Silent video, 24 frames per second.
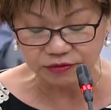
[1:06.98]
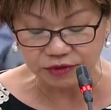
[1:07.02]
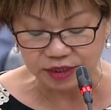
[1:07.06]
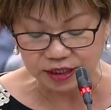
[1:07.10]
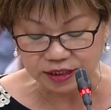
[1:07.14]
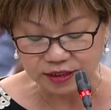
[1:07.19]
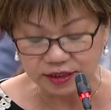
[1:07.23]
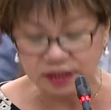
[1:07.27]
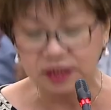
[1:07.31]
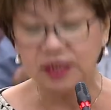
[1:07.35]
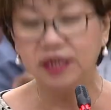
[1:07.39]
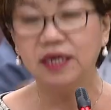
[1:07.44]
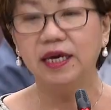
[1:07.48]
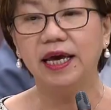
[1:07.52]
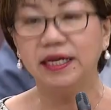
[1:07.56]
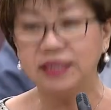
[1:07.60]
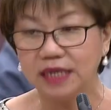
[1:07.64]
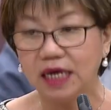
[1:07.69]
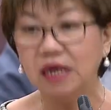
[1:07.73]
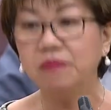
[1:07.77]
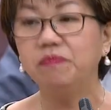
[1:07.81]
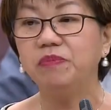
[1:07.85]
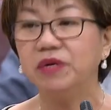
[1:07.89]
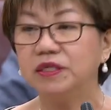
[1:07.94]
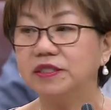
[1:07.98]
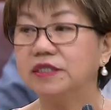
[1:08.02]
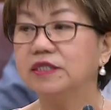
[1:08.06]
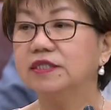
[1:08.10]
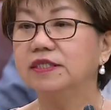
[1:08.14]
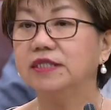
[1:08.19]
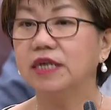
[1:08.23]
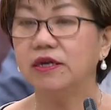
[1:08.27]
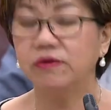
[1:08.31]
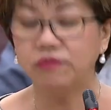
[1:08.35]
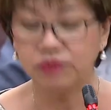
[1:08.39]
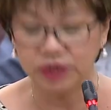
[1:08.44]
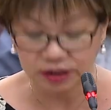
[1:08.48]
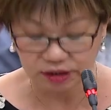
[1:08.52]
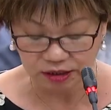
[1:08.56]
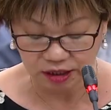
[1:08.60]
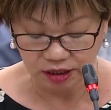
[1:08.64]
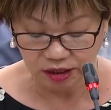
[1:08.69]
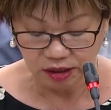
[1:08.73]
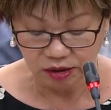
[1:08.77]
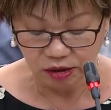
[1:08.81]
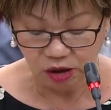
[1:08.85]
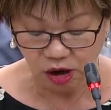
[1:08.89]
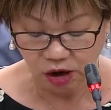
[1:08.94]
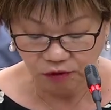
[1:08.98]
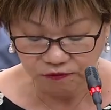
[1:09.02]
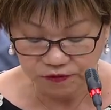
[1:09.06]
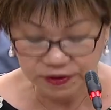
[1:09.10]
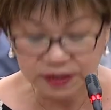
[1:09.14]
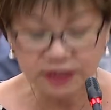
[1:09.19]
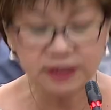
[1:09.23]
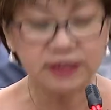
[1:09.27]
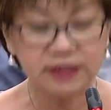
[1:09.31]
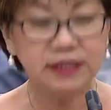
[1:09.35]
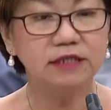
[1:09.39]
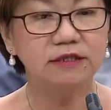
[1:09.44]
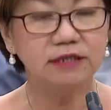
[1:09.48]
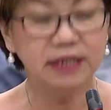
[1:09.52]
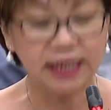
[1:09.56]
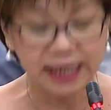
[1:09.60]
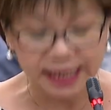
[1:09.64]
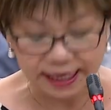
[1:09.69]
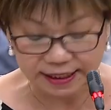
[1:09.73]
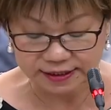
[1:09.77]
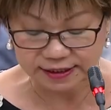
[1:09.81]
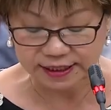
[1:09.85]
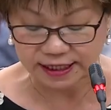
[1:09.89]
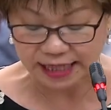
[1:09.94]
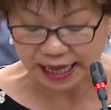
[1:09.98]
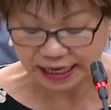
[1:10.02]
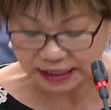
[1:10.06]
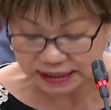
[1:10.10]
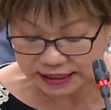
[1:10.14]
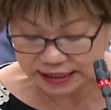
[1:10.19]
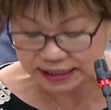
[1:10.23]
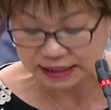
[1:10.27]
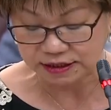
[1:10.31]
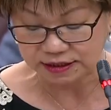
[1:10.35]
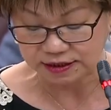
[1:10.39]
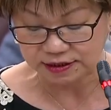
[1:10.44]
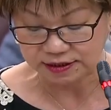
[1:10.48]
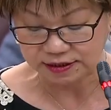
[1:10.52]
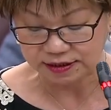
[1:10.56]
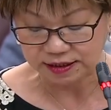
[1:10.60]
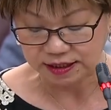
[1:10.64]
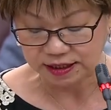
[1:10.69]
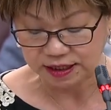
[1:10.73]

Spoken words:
at risk and young persons at risk often still less than ideal.